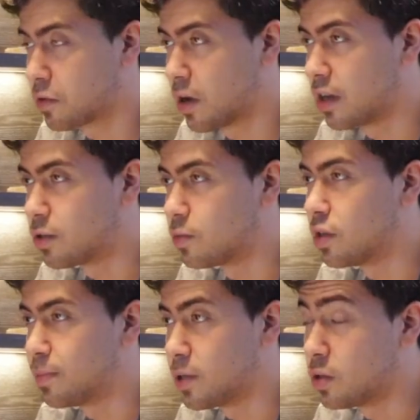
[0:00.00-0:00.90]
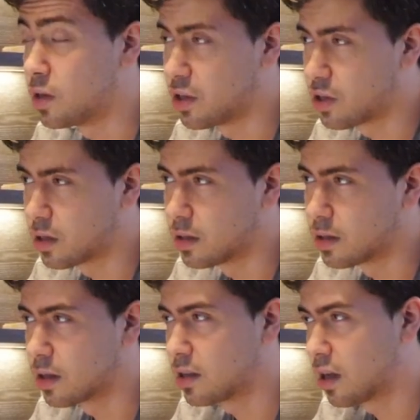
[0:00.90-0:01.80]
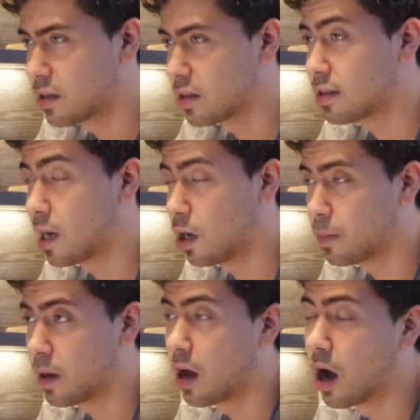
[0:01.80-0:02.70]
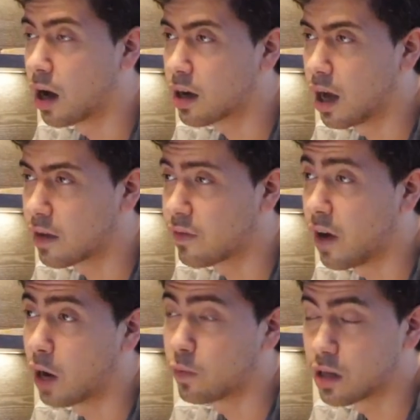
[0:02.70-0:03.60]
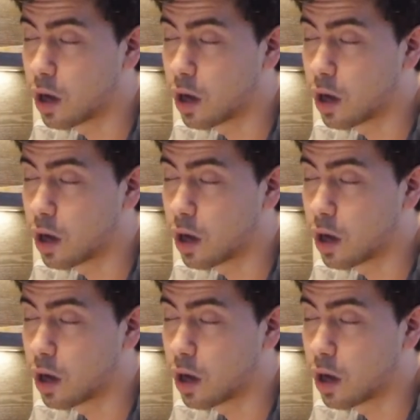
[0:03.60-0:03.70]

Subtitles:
the right to repudiation, the test is set out by Hong Kong v.